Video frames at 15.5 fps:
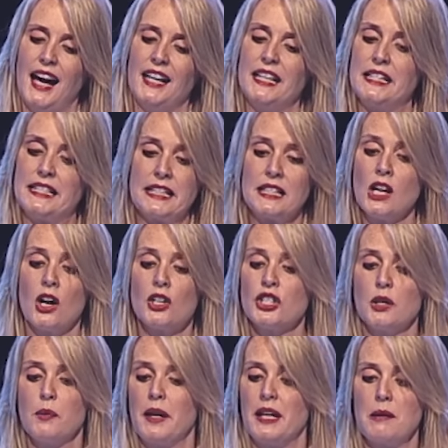And he did not
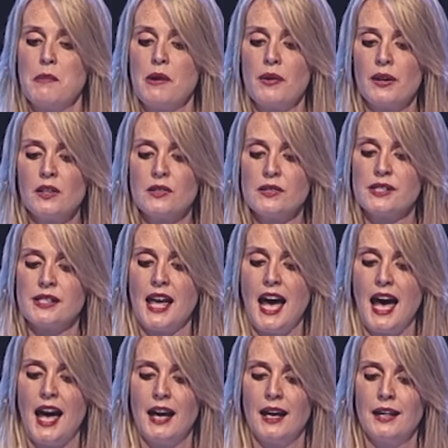do any miracles
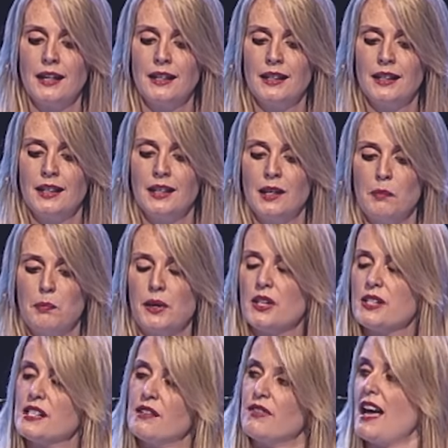there
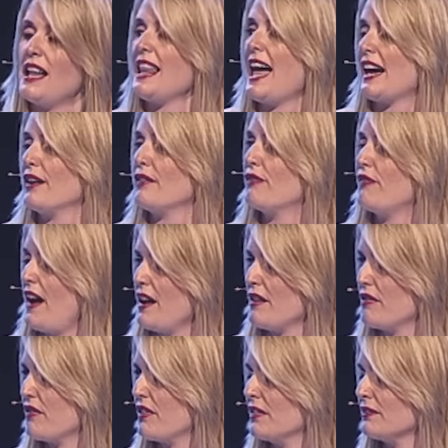because of their lack of
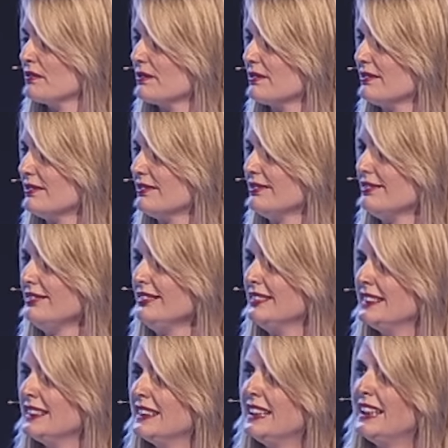faith.
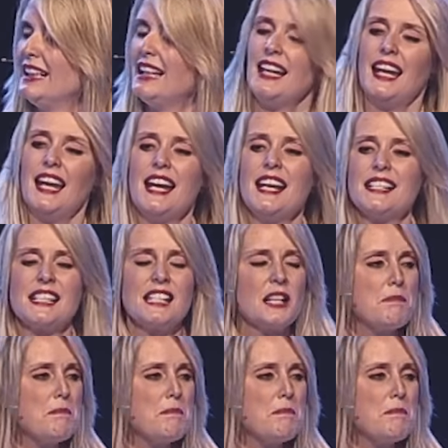Here's an